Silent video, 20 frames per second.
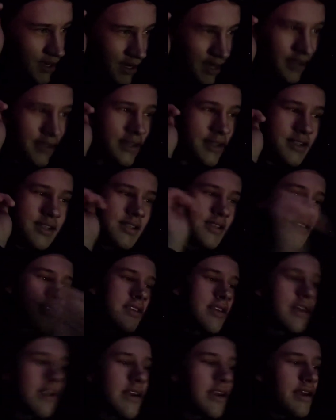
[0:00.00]
the ice,
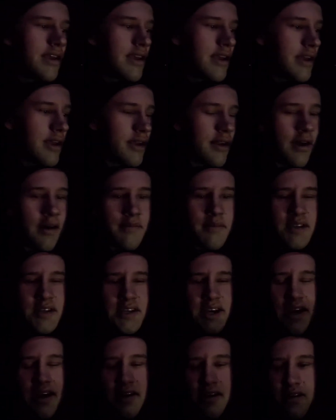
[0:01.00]
and not be
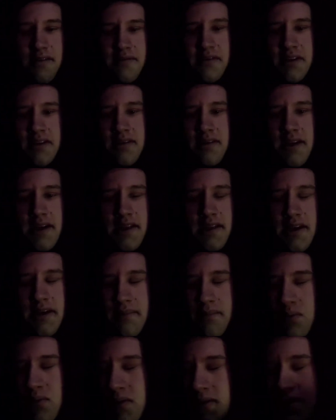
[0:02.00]
tired of it at
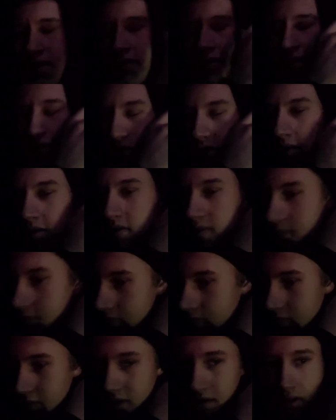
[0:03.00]
that point. So
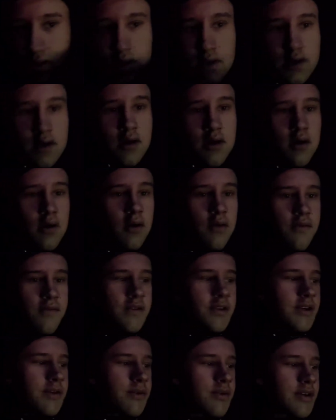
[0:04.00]

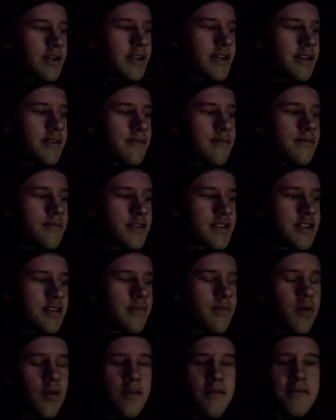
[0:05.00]
hopefully we'll get
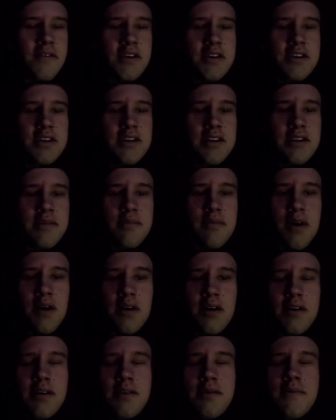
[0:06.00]
some more fish in
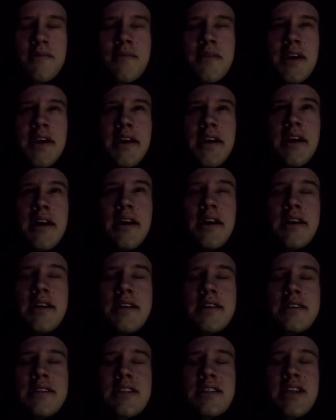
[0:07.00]
tomorrow. I got
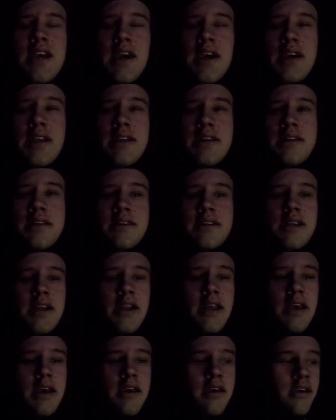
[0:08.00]
10
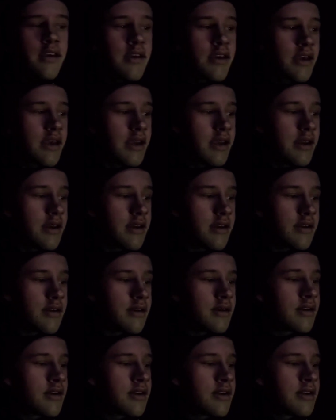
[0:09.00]
today,
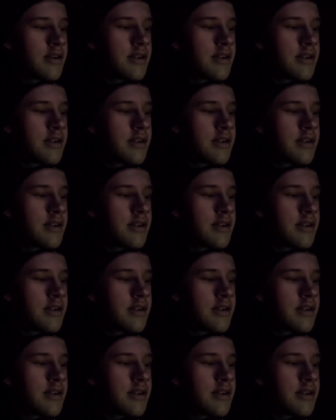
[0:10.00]
and